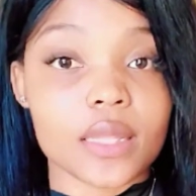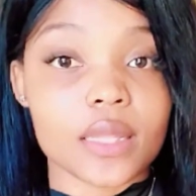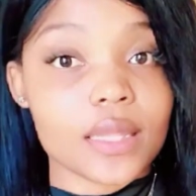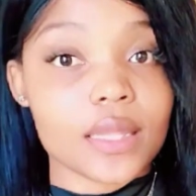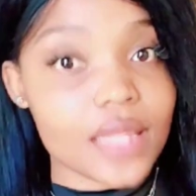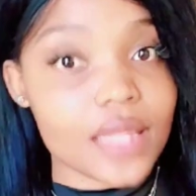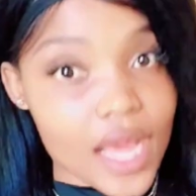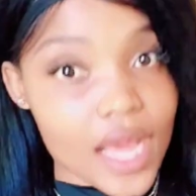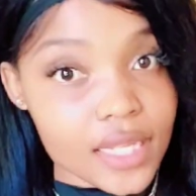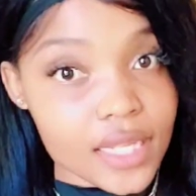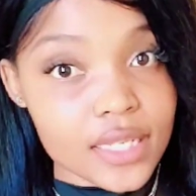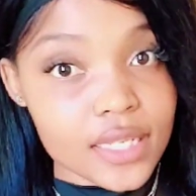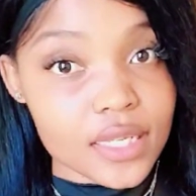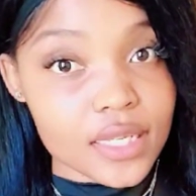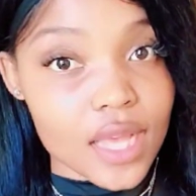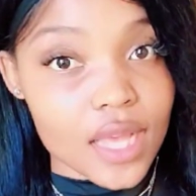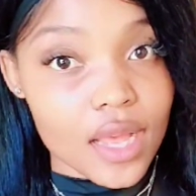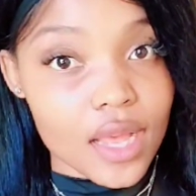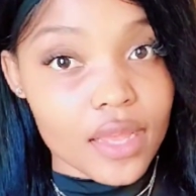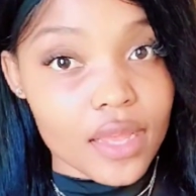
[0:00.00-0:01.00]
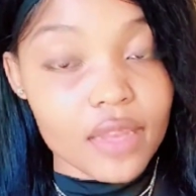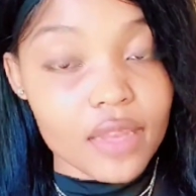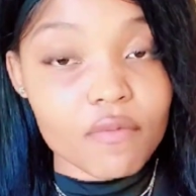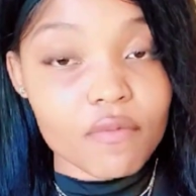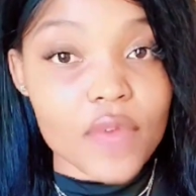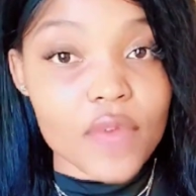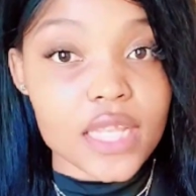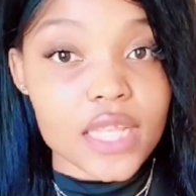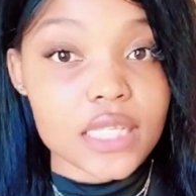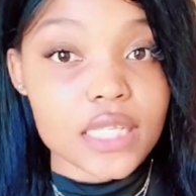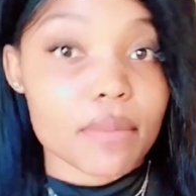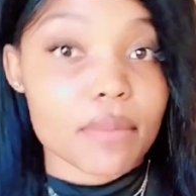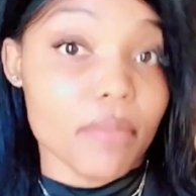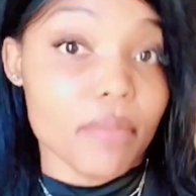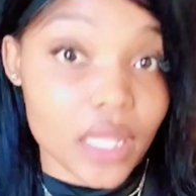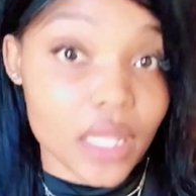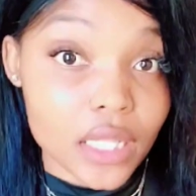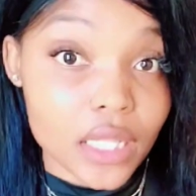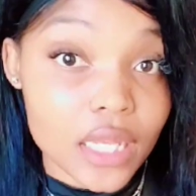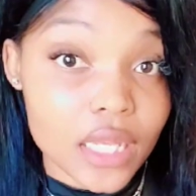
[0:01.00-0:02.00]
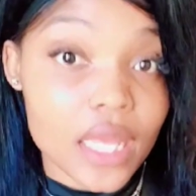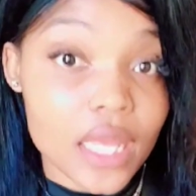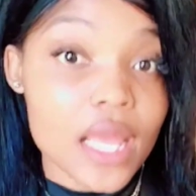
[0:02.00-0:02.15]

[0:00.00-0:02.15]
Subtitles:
that infant milk